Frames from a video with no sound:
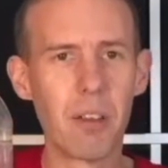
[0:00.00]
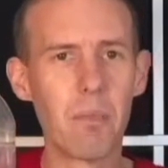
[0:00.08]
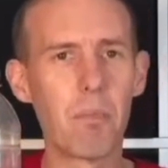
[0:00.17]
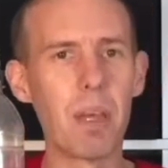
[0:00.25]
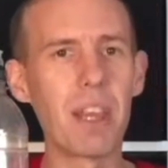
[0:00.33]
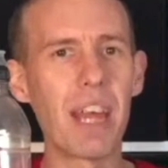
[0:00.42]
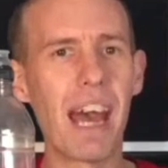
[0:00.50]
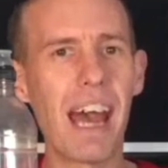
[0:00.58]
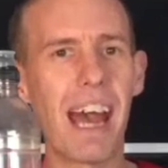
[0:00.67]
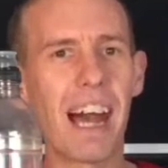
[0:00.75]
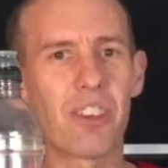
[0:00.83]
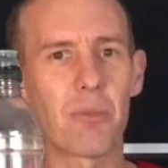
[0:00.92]
be there
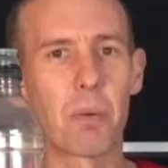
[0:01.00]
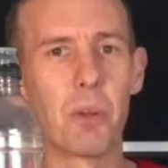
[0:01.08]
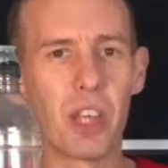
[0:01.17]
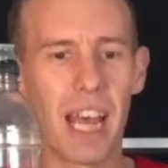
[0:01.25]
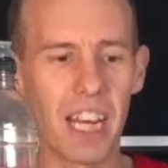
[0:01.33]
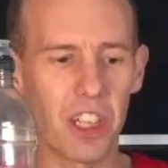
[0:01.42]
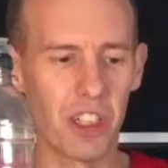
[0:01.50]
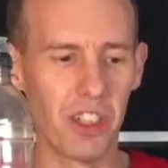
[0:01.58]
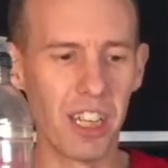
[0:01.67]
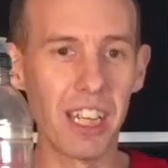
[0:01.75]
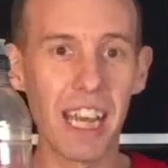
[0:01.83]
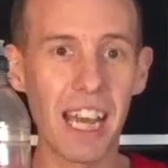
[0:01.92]
as protection.
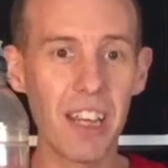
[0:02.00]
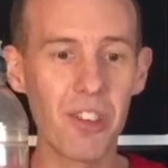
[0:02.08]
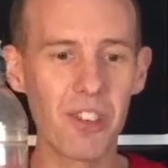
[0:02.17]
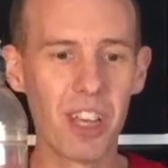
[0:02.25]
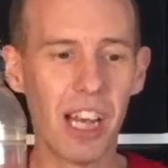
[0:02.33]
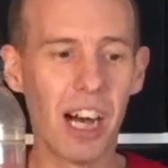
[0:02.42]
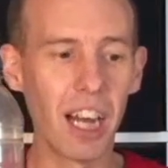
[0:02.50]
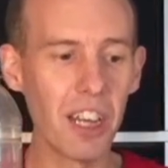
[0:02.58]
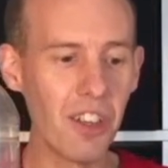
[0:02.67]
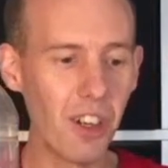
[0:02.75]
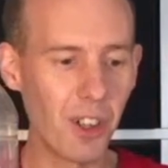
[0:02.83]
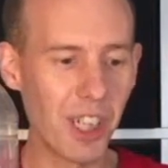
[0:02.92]
In case I
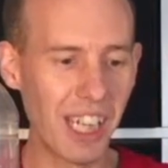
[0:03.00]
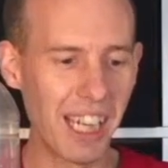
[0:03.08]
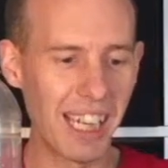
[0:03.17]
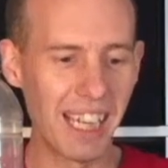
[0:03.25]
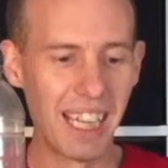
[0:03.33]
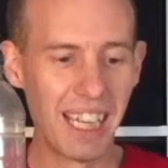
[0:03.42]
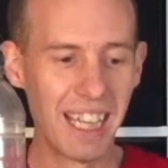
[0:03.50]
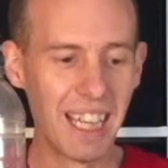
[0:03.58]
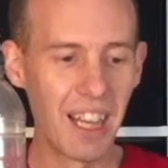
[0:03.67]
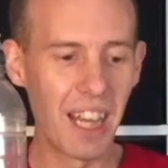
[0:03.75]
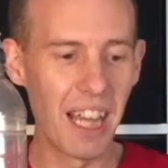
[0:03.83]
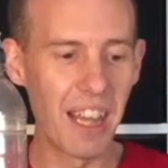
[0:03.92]
knock it,
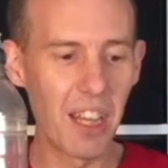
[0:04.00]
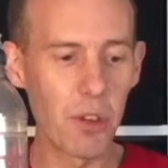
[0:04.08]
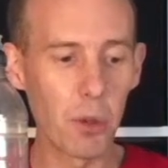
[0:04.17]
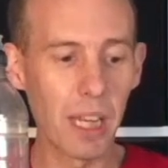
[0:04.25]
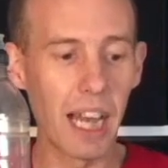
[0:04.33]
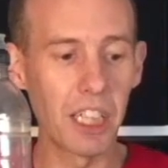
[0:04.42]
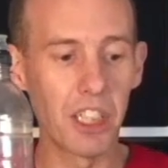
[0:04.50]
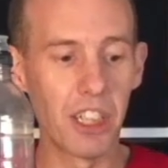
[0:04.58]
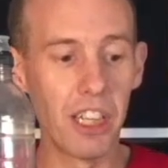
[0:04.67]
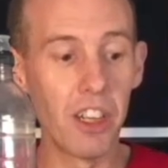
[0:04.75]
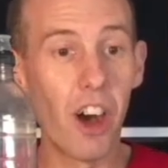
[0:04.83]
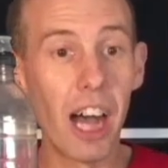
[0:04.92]
then these will catch it. They're
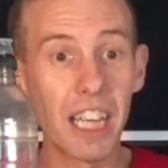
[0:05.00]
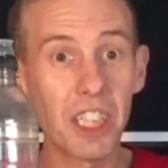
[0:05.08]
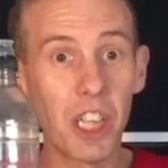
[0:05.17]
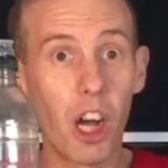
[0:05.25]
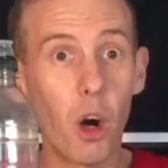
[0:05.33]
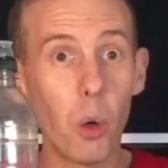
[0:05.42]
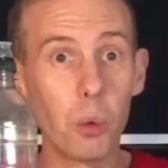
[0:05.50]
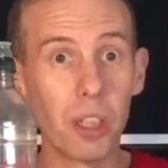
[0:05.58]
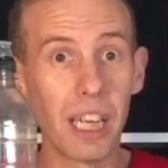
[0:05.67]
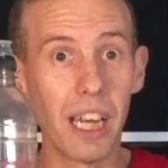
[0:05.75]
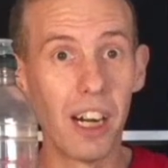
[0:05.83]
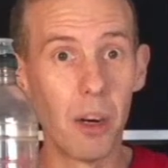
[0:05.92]
not actually holding
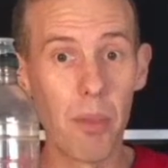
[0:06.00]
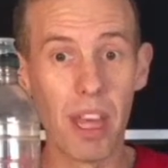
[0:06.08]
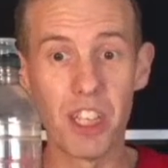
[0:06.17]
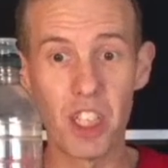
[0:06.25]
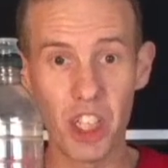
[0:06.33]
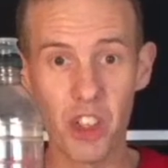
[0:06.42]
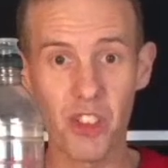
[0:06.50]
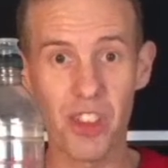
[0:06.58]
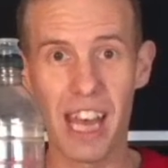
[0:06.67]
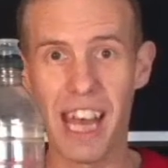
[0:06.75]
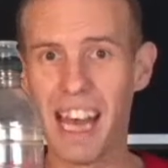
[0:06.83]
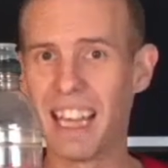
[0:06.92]
it up. They're just
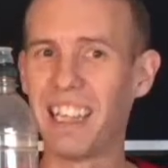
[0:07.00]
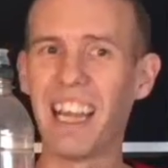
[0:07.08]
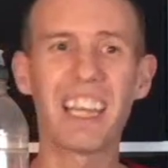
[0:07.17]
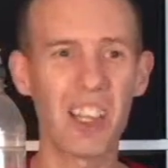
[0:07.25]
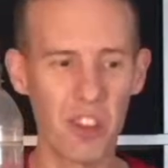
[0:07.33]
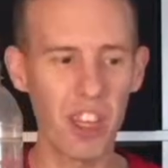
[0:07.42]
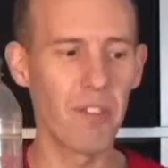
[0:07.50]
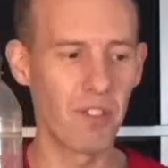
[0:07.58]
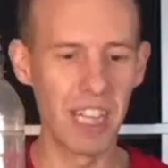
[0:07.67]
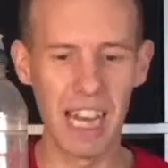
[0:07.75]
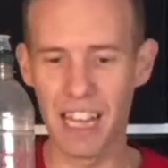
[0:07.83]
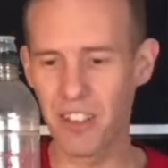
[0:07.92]
there like a safety
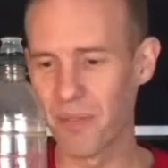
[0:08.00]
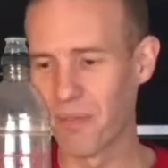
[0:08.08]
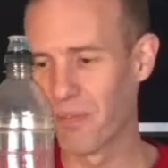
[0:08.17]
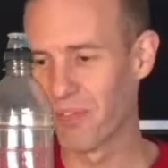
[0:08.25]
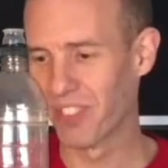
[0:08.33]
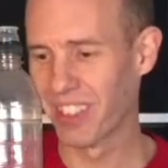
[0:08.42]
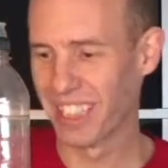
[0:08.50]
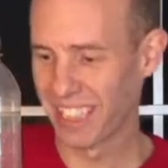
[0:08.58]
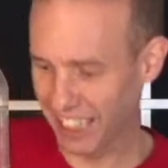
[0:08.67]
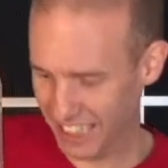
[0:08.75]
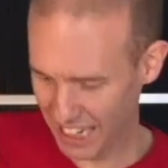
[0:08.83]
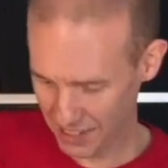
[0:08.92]
net.
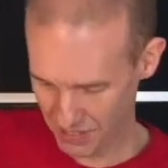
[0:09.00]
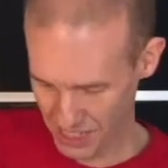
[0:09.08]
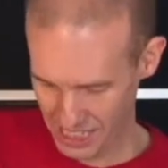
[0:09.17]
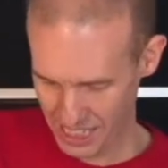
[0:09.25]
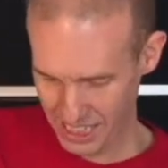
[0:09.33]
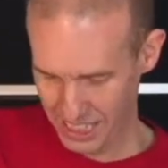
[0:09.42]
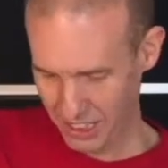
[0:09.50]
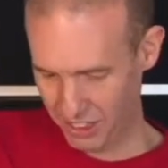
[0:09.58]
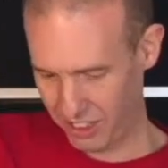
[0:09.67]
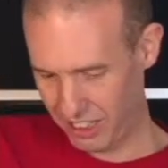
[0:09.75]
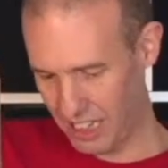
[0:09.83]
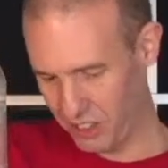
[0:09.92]
Okay, so
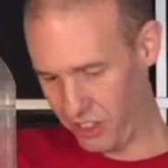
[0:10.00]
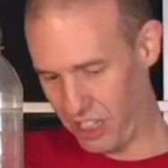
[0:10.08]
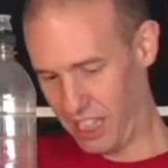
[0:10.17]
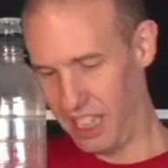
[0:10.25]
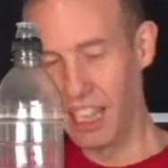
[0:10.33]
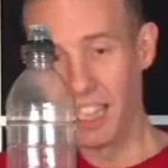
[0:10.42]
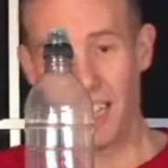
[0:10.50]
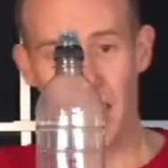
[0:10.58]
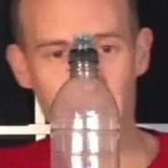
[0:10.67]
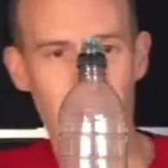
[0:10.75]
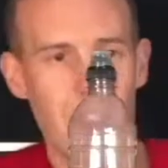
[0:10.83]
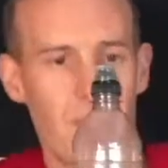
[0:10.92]

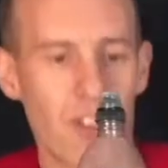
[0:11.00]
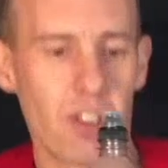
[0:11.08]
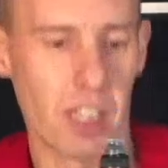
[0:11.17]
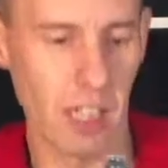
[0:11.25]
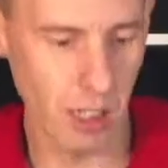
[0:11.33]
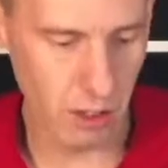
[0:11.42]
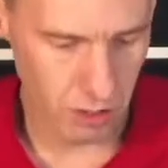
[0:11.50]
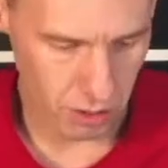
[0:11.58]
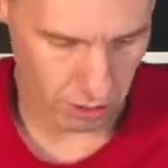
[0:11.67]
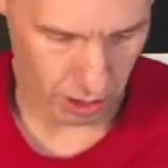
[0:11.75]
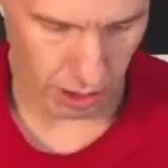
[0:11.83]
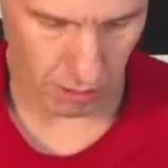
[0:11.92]
let's give this a go to start